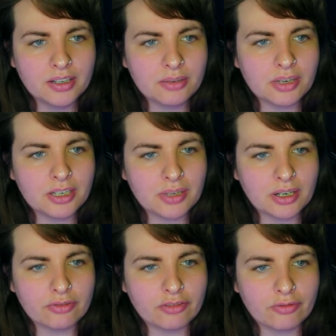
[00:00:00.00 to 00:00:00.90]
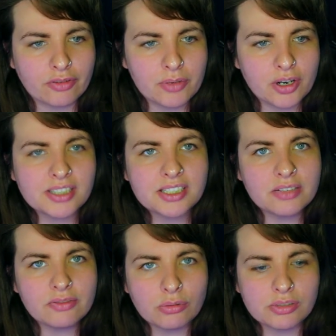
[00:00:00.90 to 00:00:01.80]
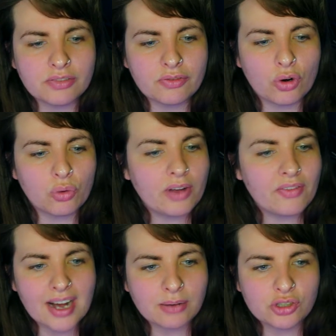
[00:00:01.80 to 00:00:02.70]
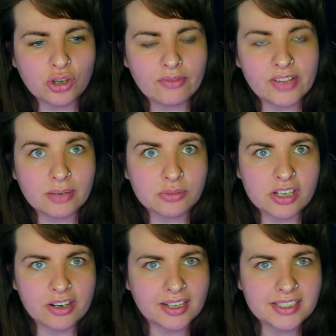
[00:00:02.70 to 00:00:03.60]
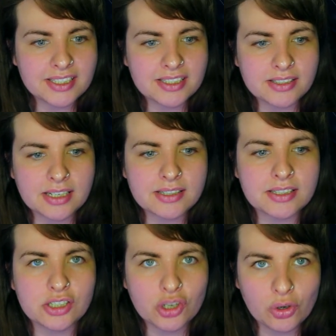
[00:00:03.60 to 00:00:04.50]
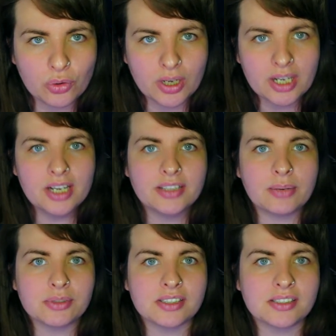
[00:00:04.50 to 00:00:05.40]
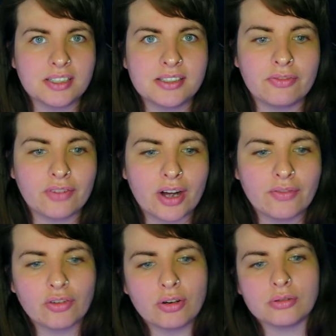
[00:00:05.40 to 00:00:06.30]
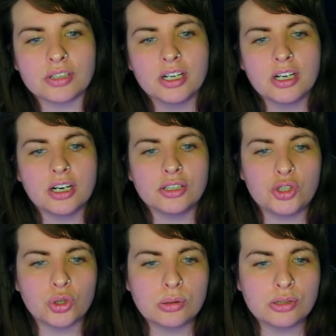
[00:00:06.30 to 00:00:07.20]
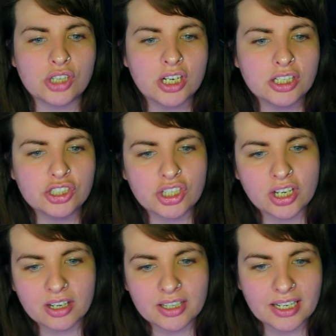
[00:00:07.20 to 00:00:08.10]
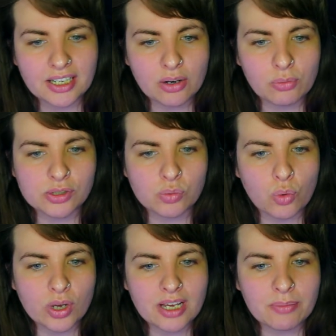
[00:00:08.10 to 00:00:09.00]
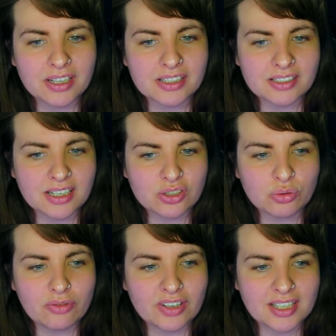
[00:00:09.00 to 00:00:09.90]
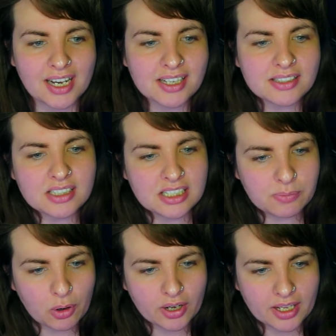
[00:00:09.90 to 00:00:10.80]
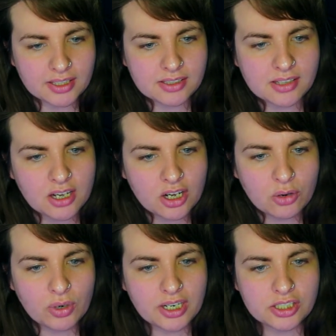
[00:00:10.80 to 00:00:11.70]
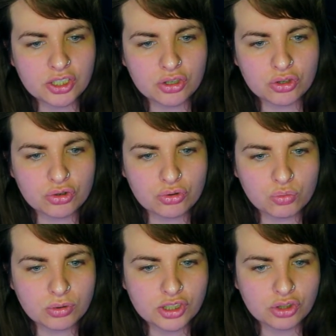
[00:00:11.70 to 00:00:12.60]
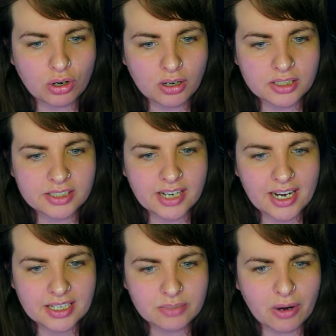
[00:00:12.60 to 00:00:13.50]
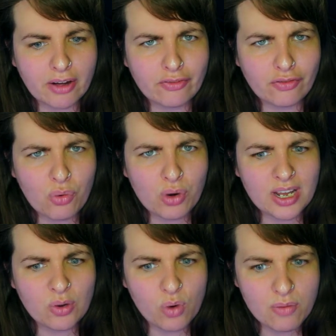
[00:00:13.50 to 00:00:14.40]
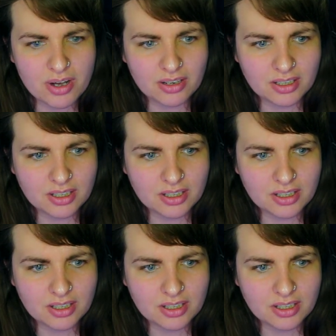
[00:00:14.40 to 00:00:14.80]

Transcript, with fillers: where did we go from? From 1944, we have now dived down to 1962. There was a 65 year old George Ginani was walking by the Cecil with his hands in his pockets when he was struck dead by a falling woman.